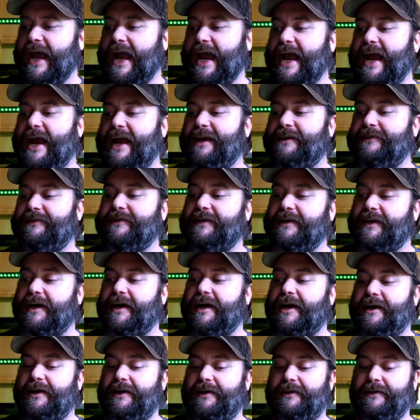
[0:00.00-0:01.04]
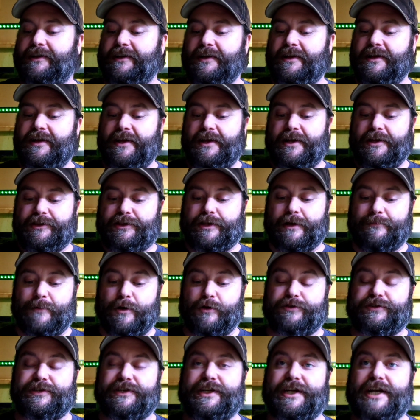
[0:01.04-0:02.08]
and uh, the
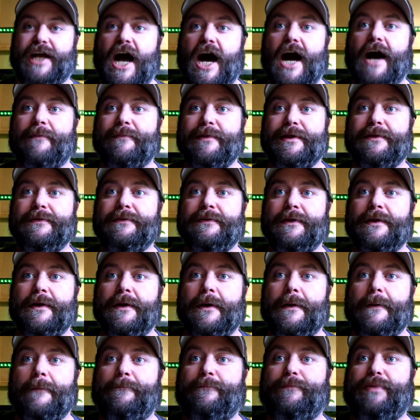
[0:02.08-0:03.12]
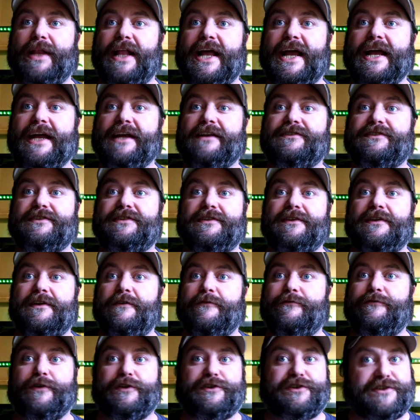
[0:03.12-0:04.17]
most common plants,
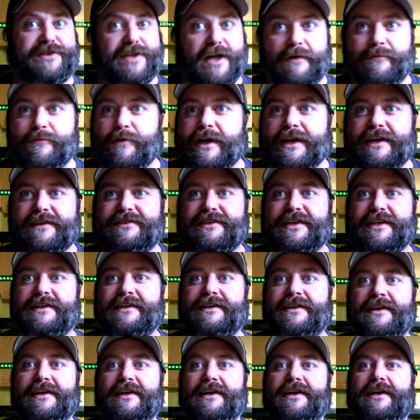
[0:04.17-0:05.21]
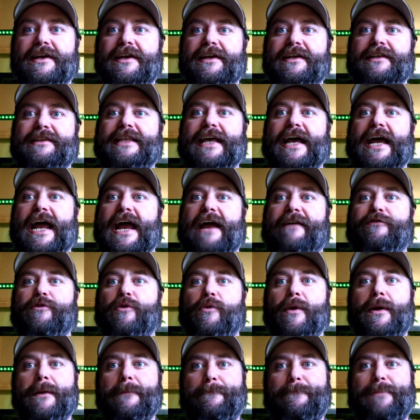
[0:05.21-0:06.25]
for some reason, that
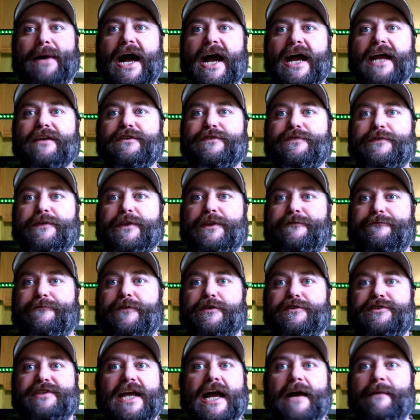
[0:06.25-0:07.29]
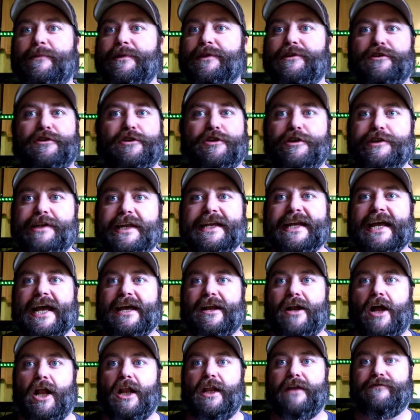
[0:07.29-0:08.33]
everyone buys for the first time when they're looking
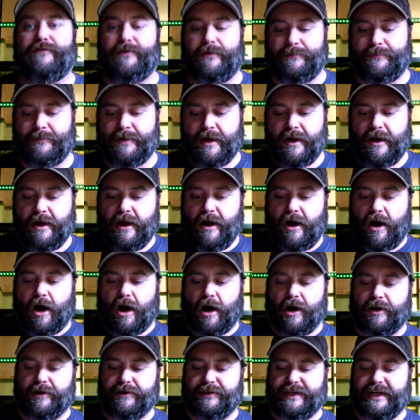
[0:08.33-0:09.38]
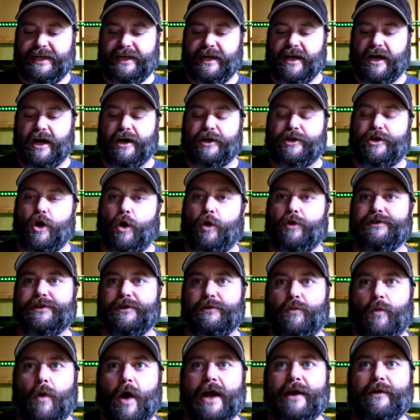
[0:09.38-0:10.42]
at all of them are the uh,
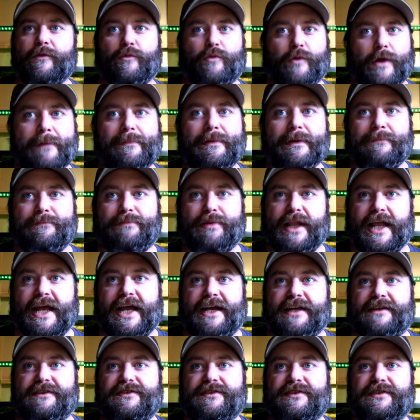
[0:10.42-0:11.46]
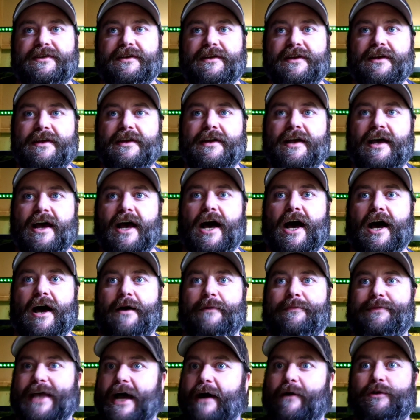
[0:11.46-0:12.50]
golden white ribbon plants.
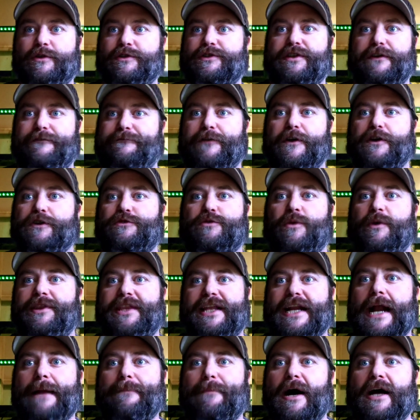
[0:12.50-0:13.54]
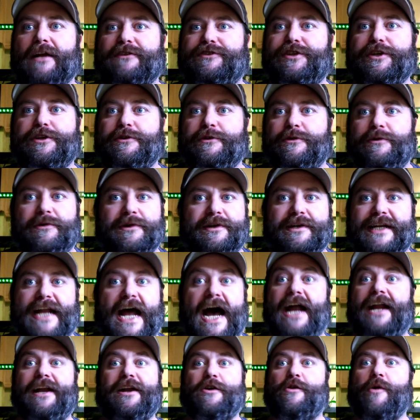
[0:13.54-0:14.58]
Um, that was the first one that I bought too,
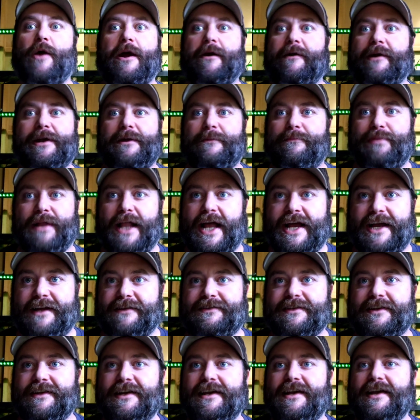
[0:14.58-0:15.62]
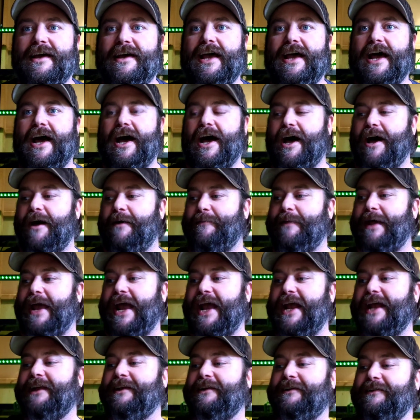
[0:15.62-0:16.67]
not an aquarium plant. Um,
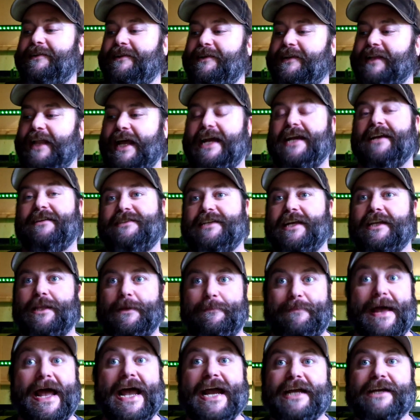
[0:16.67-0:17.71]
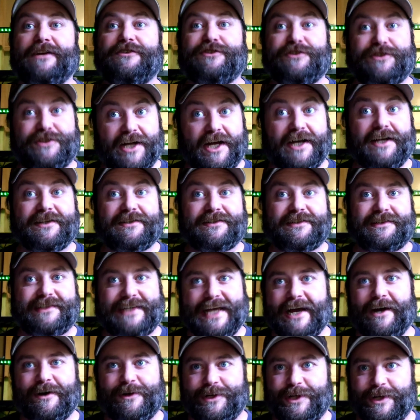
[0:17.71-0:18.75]
and like I said, the package does
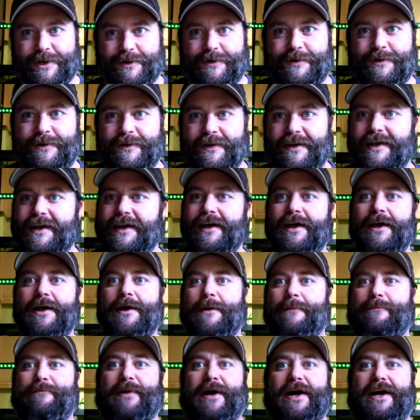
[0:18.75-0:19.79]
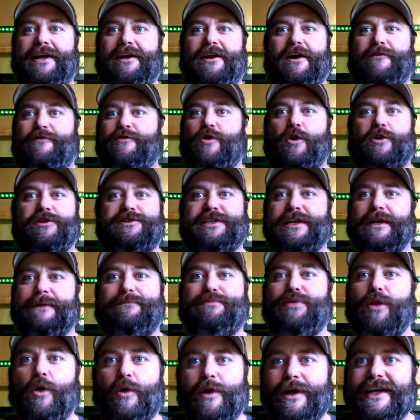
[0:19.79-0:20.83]
tell you, but of course, an
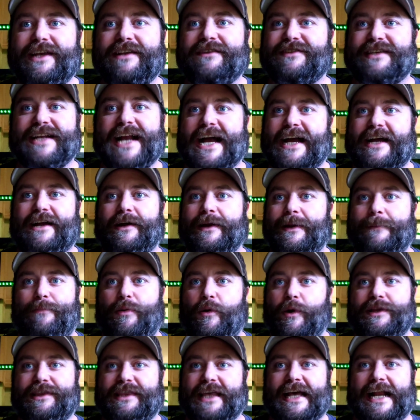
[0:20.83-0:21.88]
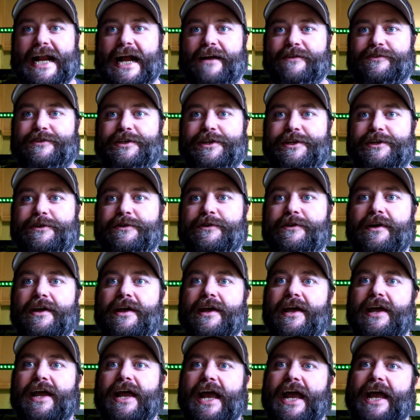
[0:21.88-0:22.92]
employee is not going to point that out to you.
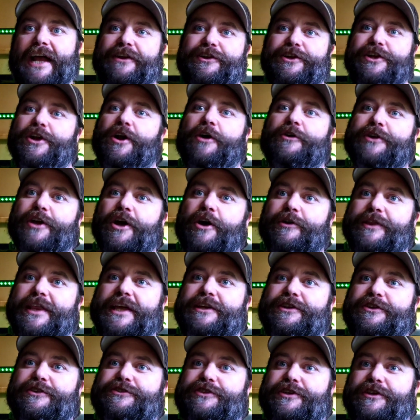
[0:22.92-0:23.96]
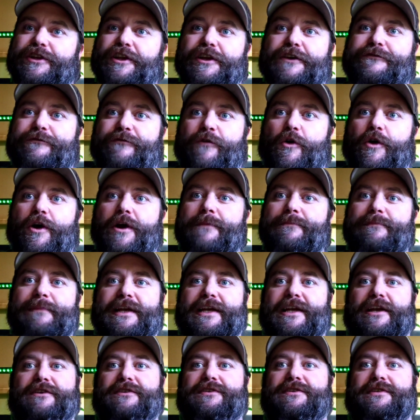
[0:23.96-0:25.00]
And you don't know that you should look for it
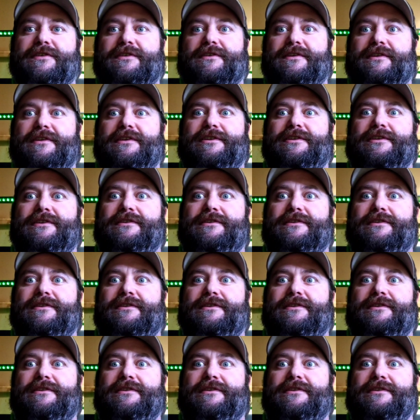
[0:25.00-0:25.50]
because